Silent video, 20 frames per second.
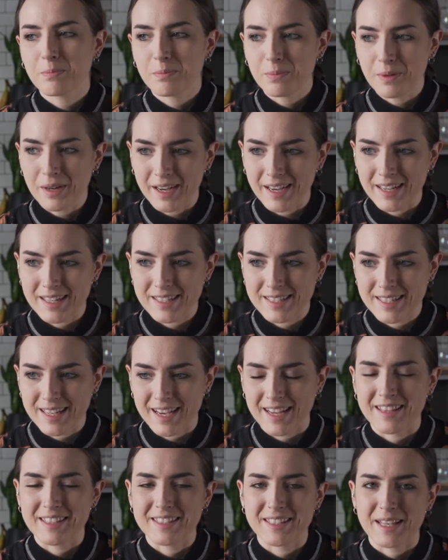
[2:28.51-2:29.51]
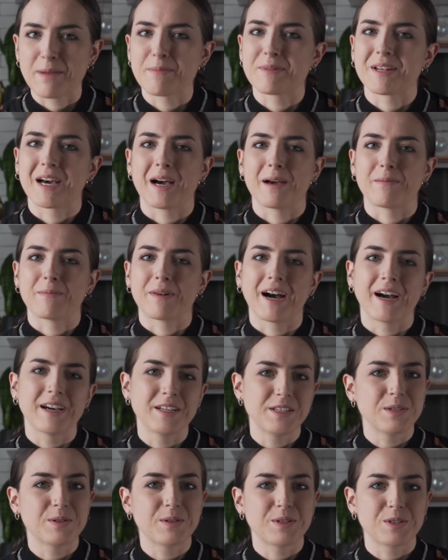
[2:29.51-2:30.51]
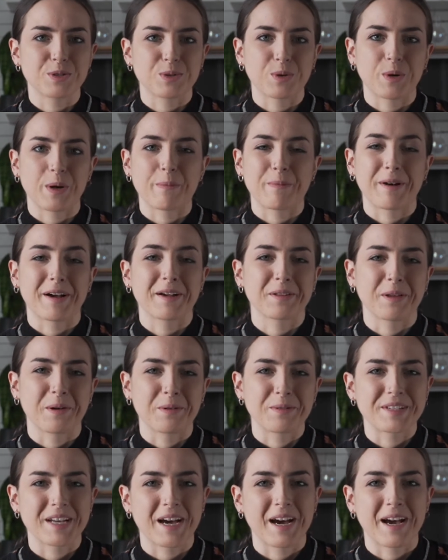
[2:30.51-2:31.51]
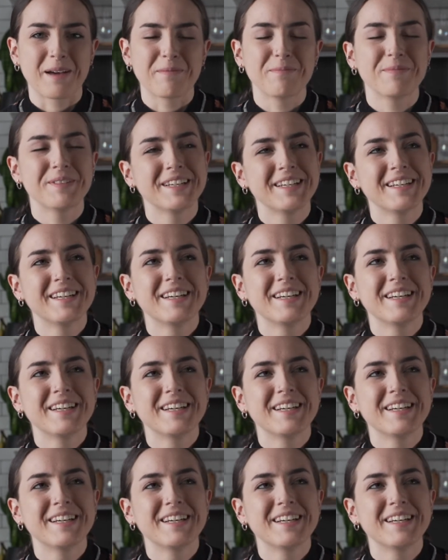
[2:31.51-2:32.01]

but at the same time, I do enjoy my alone time.